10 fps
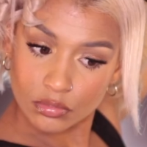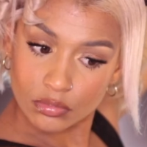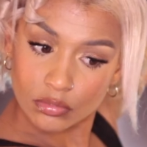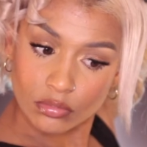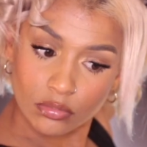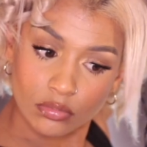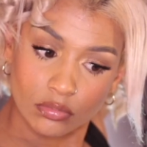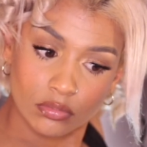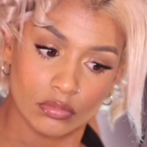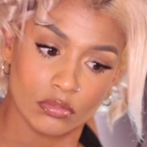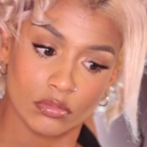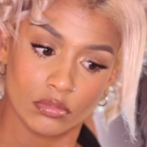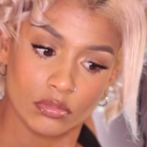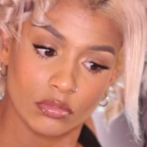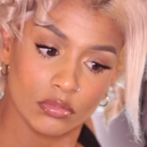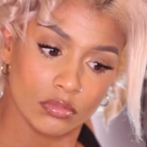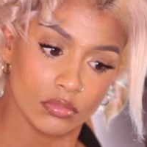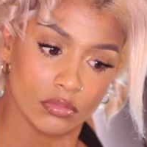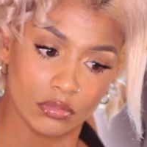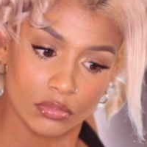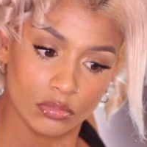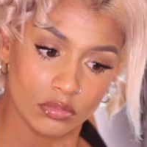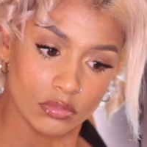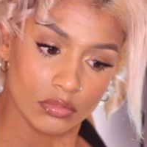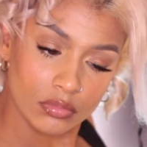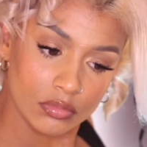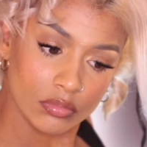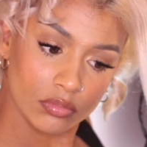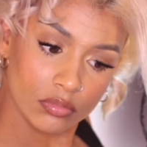(silence)